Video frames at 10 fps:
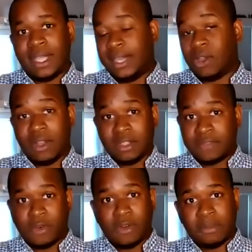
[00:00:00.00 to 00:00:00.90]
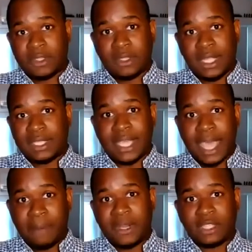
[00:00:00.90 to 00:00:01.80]
and all its forms to
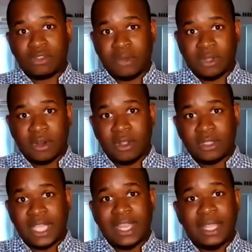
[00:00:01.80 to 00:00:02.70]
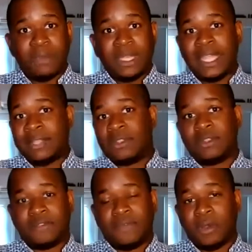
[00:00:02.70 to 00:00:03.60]
happen against women and girls. And then we let
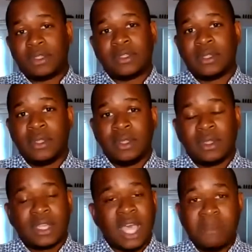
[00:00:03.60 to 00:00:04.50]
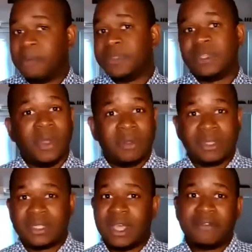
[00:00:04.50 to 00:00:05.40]
those folks come up with their own
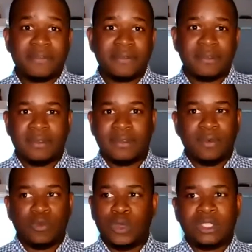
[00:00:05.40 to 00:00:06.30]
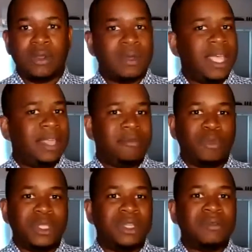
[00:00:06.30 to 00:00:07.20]
stuff. We
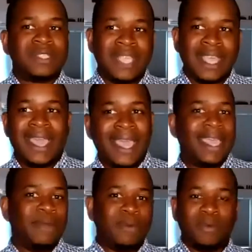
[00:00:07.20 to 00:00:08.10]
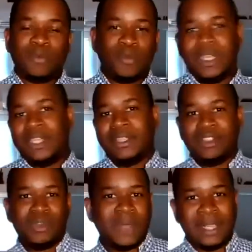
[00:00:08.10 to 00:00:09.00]
don't say, hey, we, the
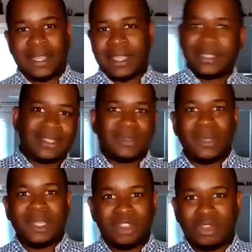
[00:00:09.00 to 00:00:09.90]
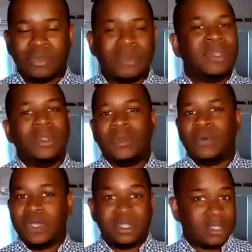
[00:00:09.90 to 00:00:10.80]
UN, think this is the way to do.
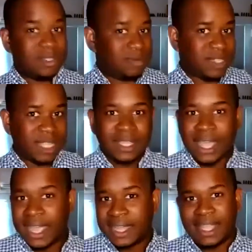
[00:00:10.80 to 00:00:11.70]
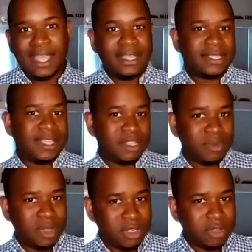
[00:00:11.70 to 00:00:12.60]
We just set the guidelines. Here's
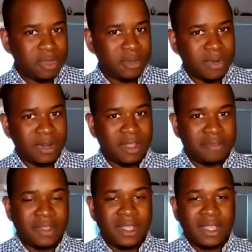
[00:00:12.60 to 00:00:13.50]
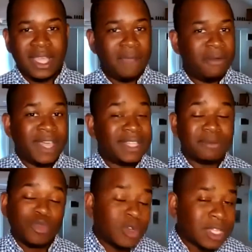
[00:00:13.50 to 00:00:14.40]
what you should be aware of. And we've had
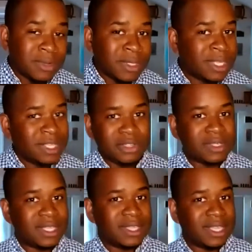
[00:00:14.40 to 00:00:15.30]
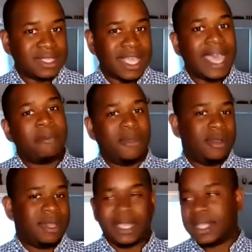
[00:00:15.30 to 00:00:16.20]
some really, really interesting things
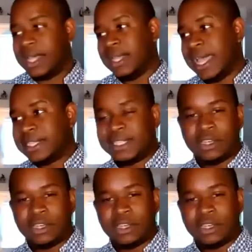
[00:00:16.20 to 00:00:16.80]
happen. Like last